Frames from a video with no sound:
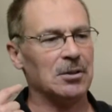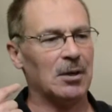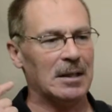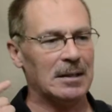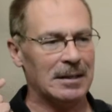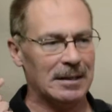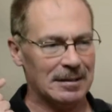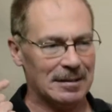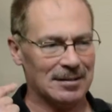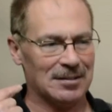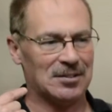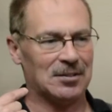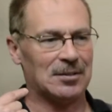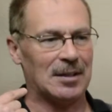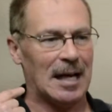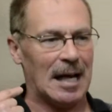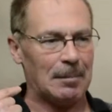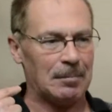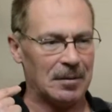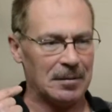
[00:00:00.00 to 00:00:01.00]
So I needed to
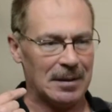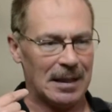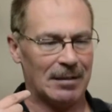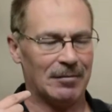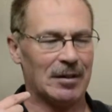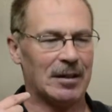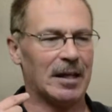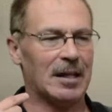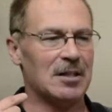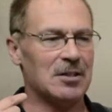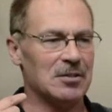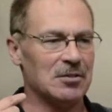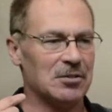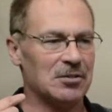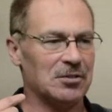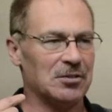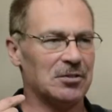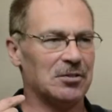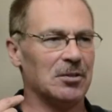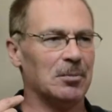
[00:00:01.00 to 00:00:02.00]
stop the navigation
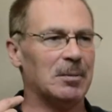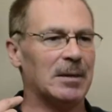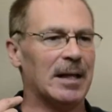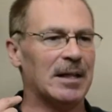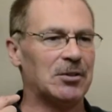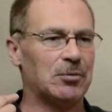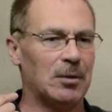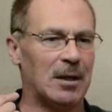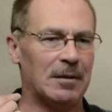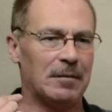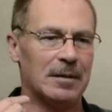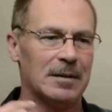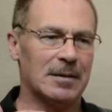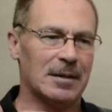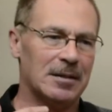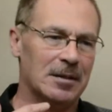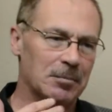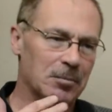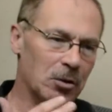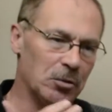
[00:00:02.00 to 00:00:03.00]
system. That's why I think
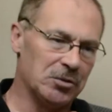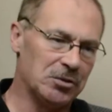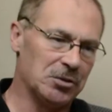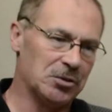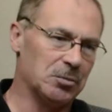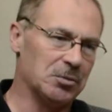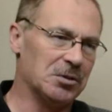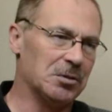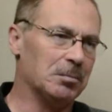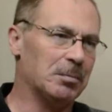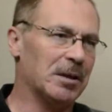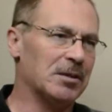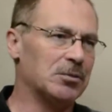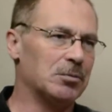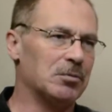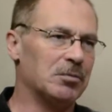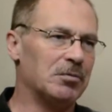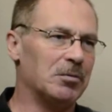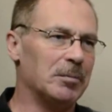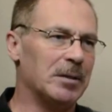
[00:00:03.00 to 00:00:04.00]
the hypnosis was the
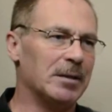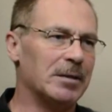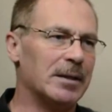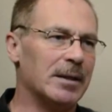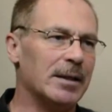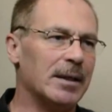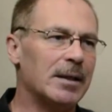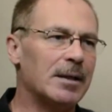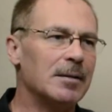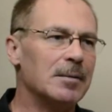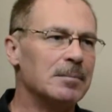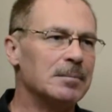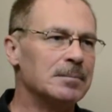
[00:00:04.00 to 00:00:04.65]
best one for me to take.